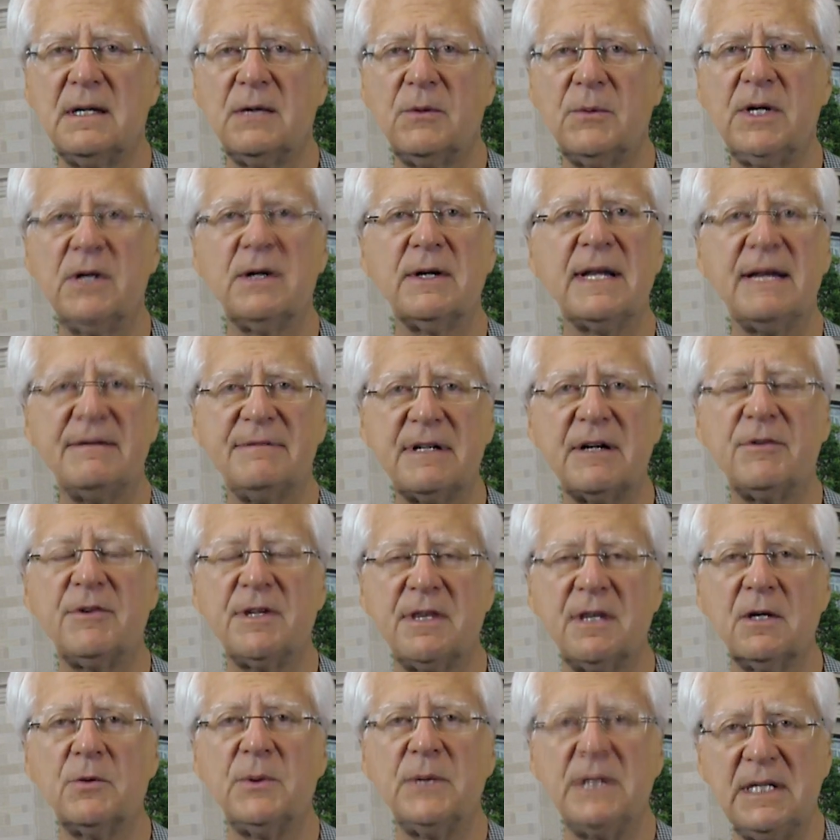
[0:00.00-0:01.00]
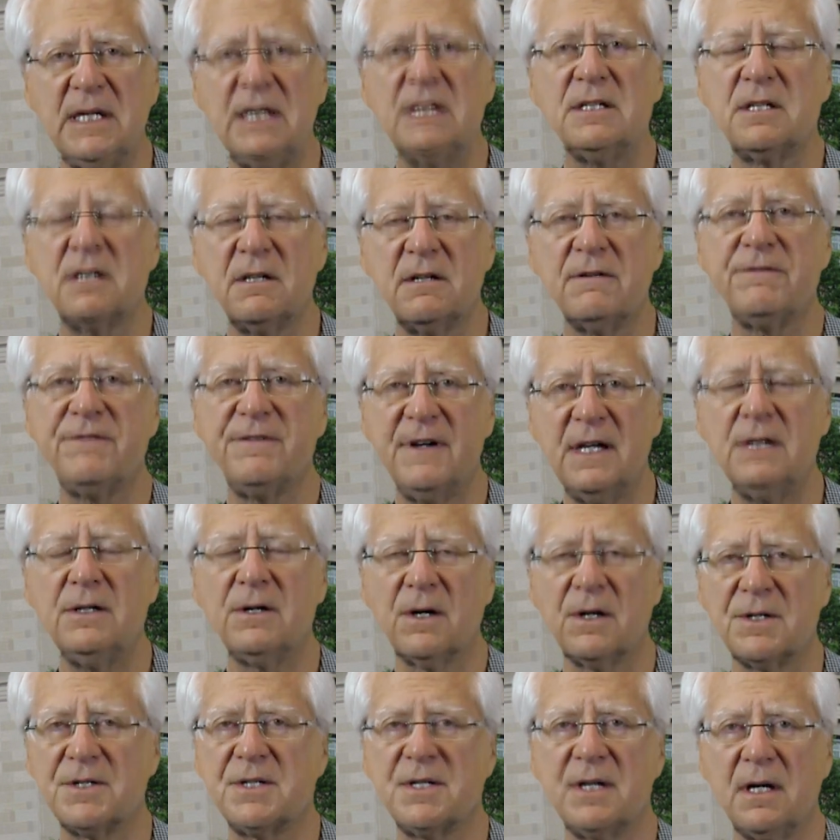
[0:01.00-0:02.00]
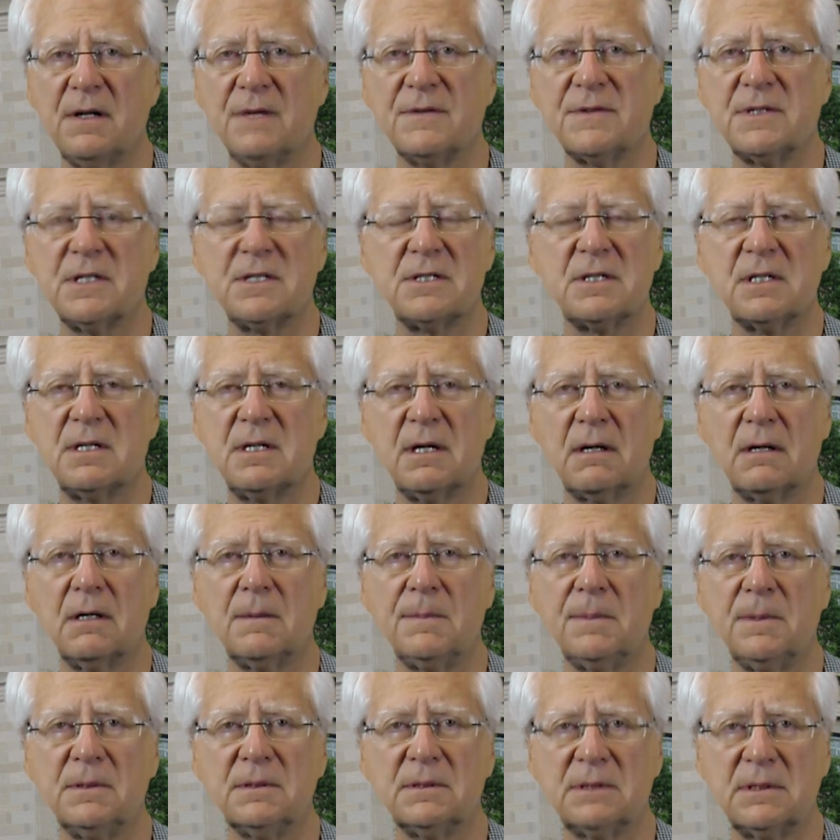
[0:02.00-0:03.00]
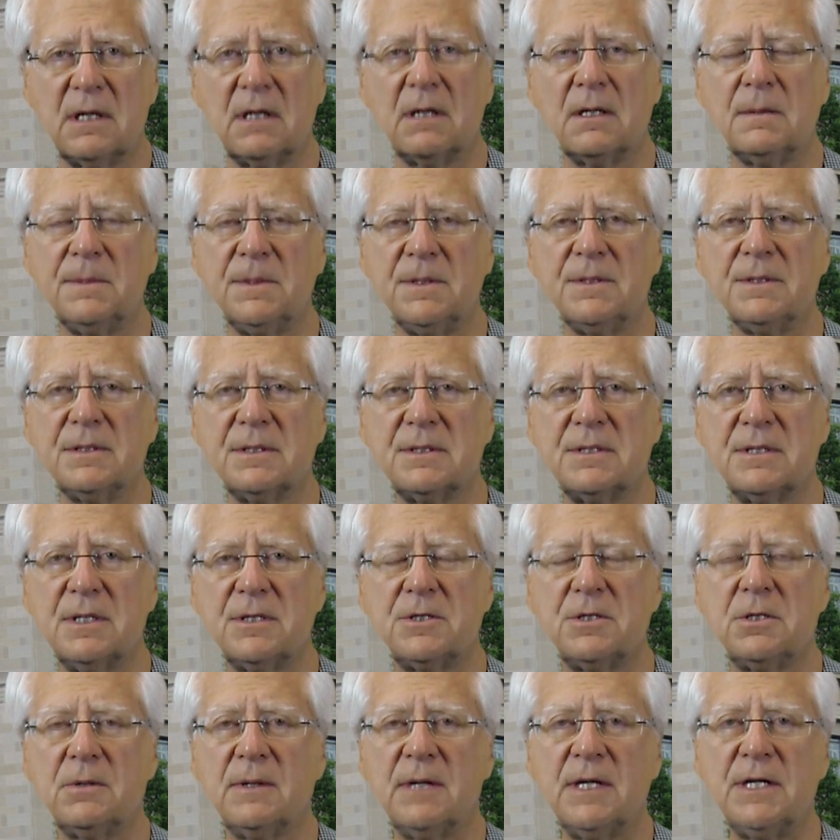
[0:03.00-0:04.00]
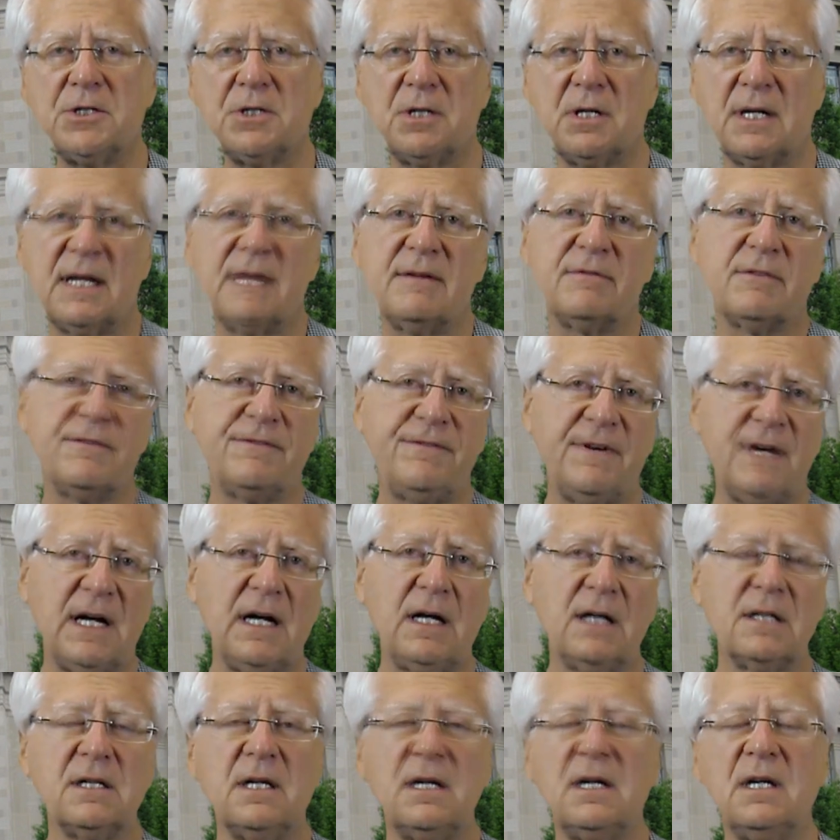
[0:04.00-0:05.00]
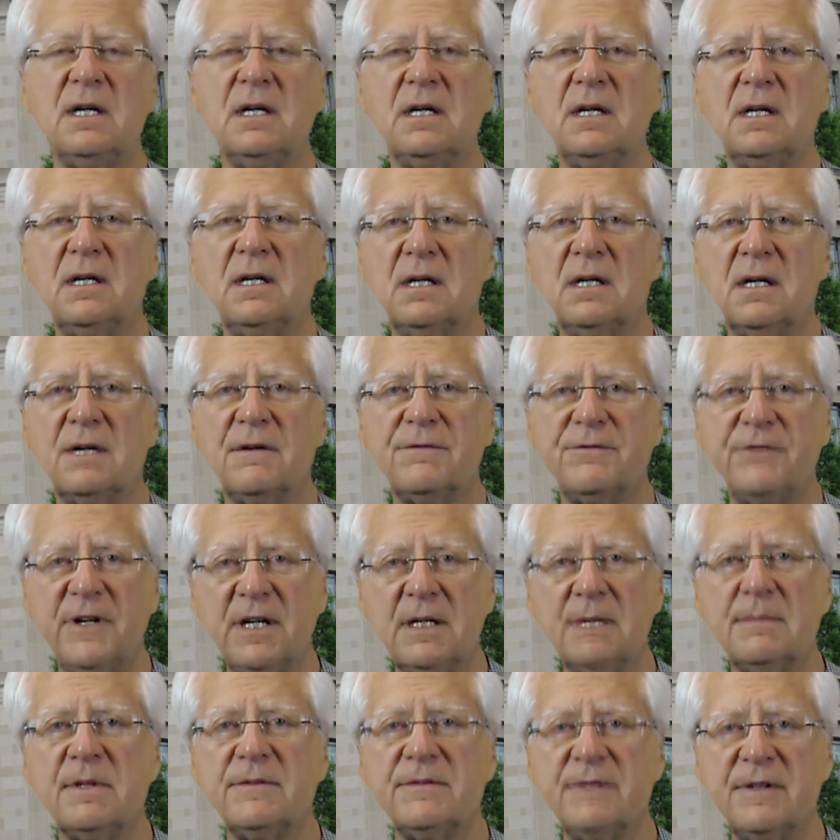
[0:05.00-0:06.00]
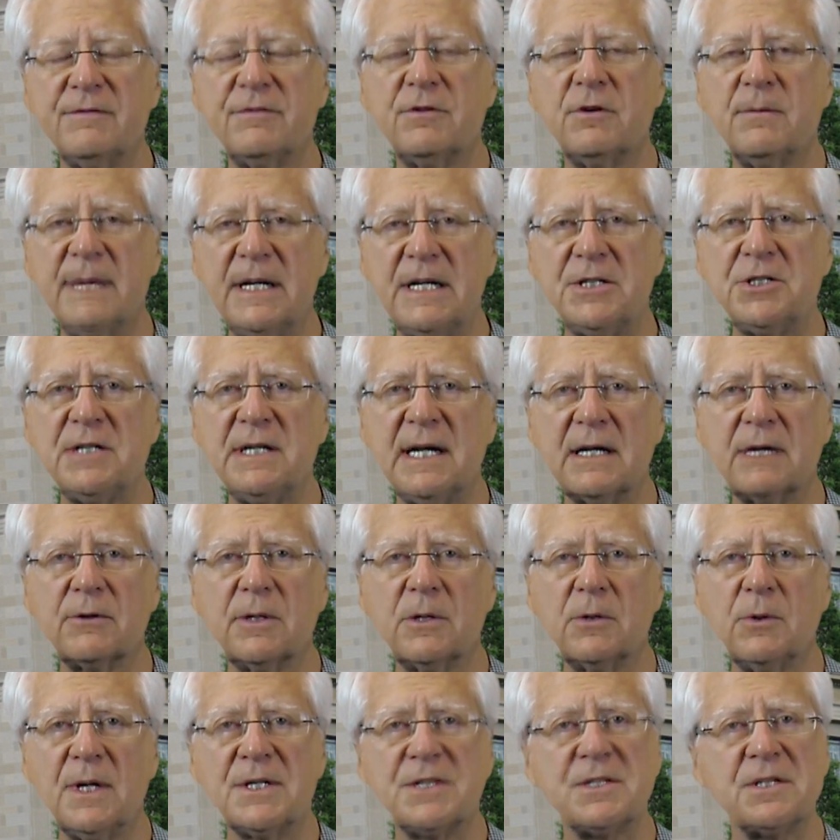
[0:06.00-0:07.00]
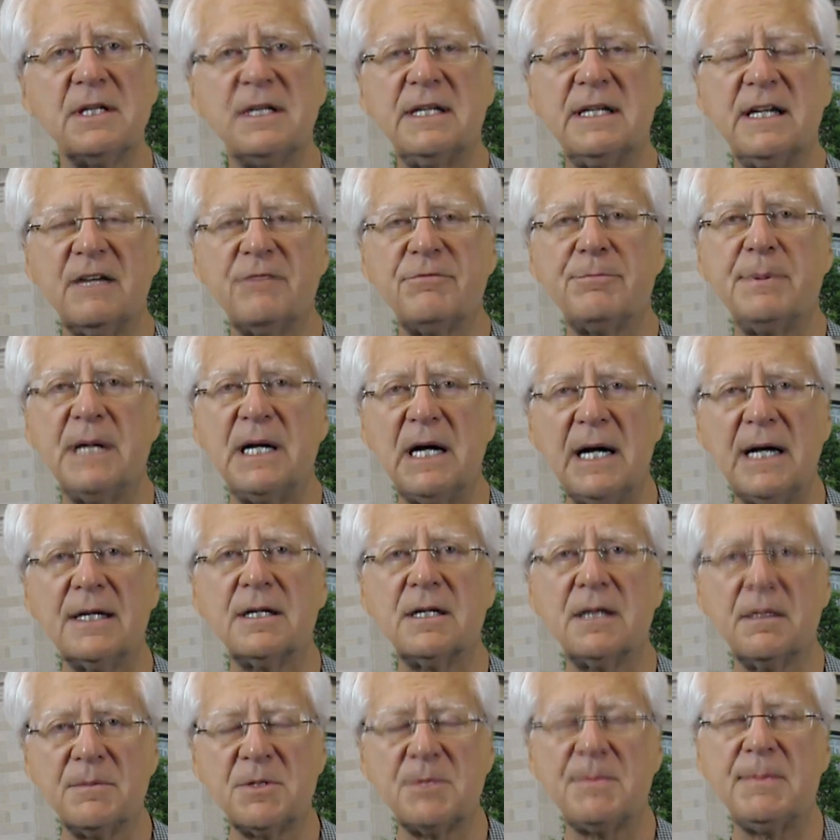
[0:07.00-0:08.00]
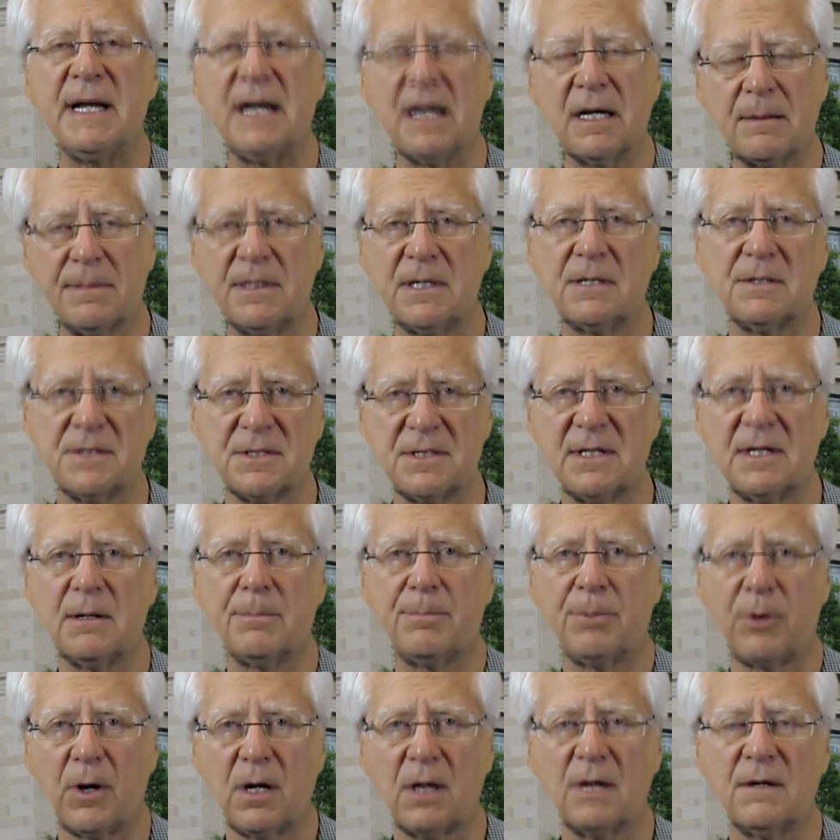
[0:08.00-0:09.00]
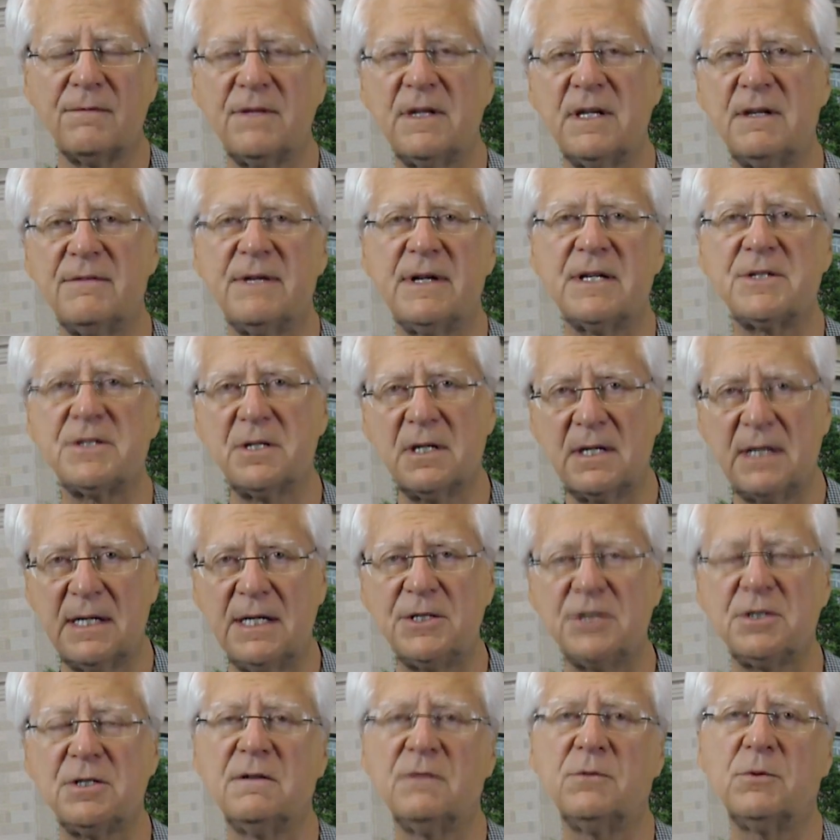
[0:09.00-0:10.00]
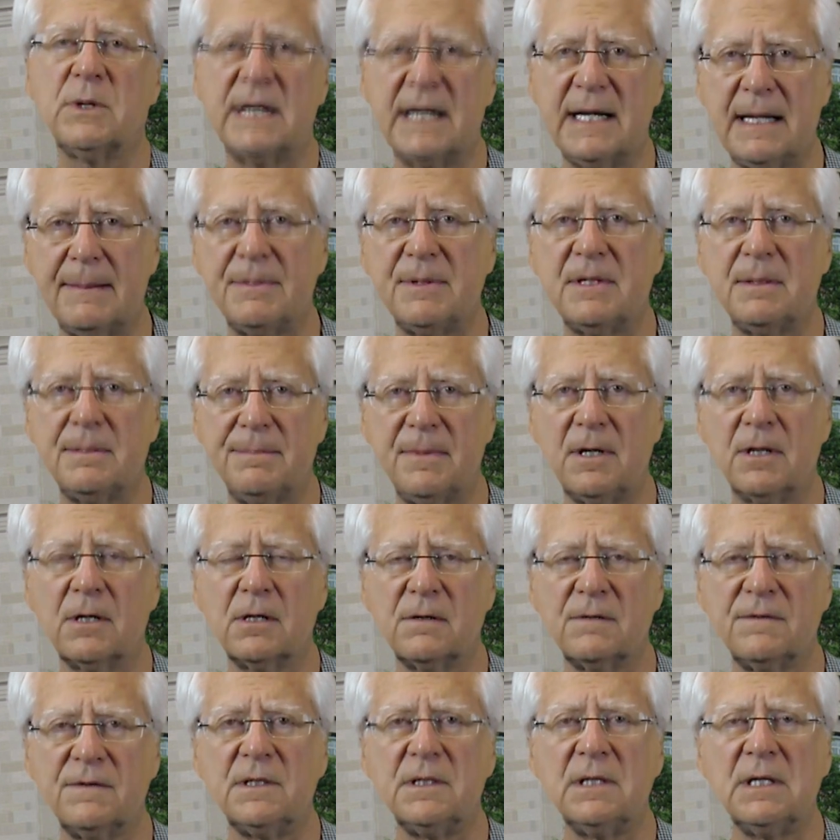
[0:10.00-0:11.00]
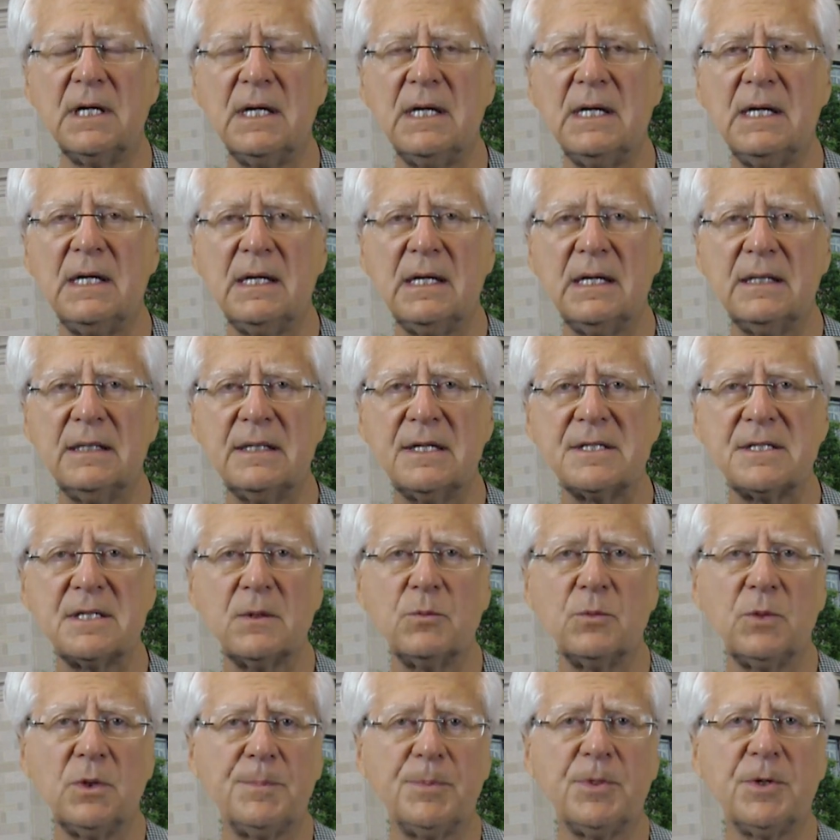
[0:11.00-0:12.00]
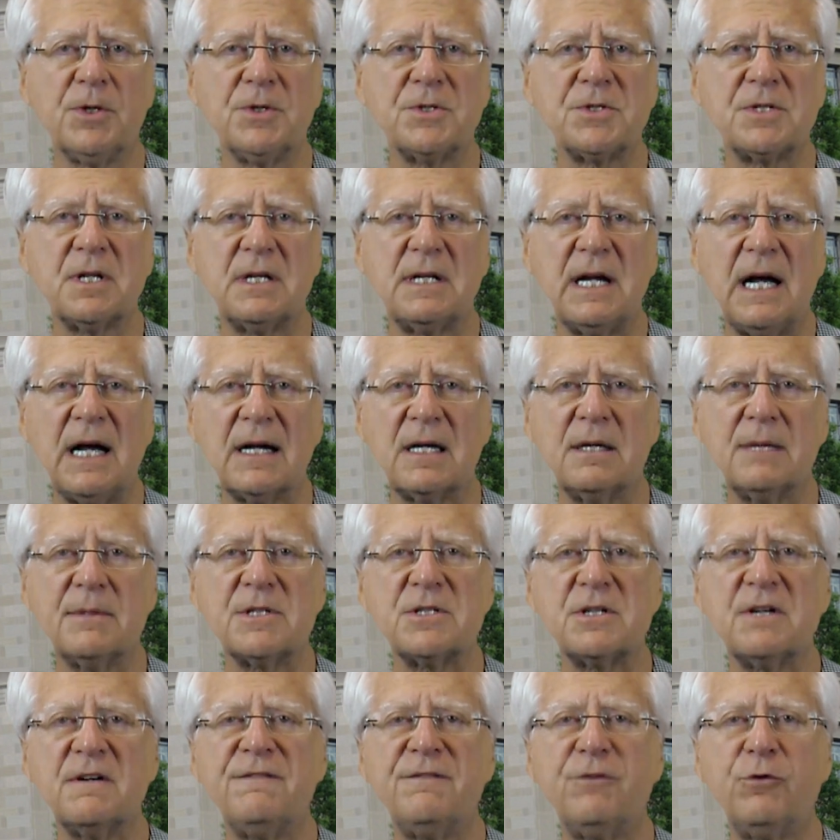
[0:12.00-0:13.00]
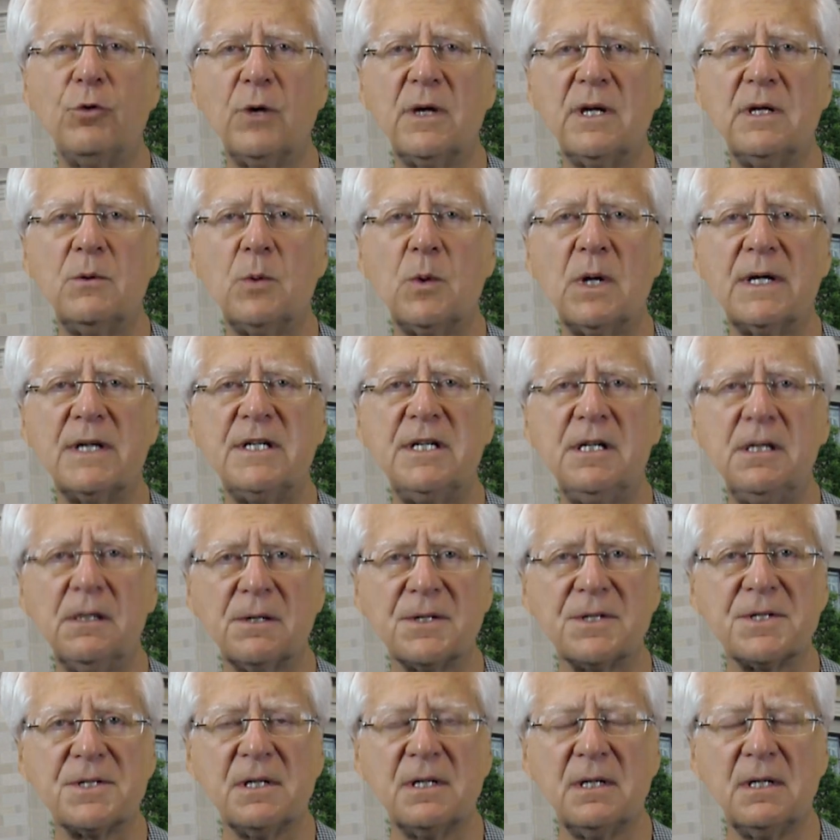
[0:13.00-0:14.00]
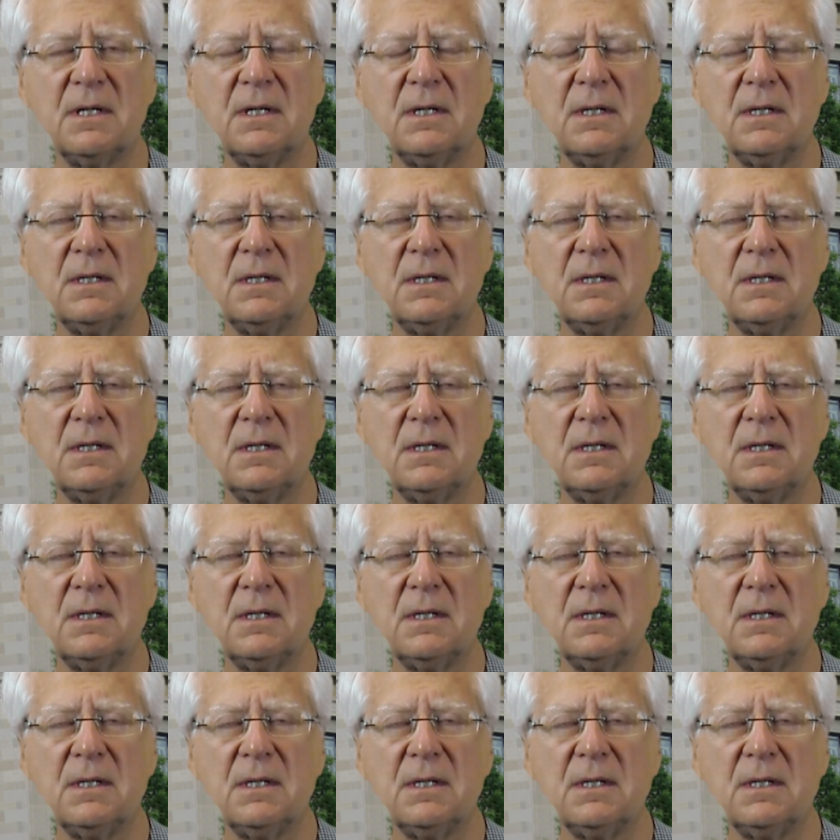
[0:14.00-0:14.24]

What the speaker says: We don't have everything we need to defend ourselves. It's a terrible, terrible situation. I even filed a Freedom of Information Act request, and the FBI comes back because they're part of the investigation of what happened at Bunkerville, and they said, we'll produce the documents in 41 years.